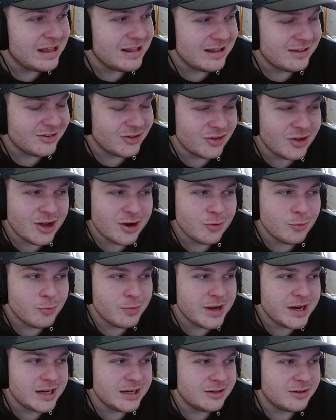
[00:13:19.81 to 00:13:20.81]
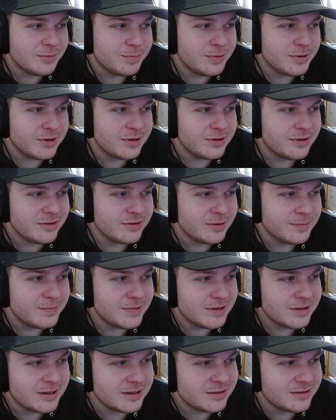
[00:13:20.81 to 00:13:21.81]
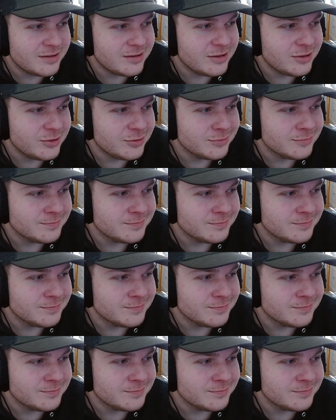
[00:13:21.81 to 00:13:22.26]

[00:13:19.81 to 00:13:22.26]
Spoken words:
It's a lot of weight to put on something like snow.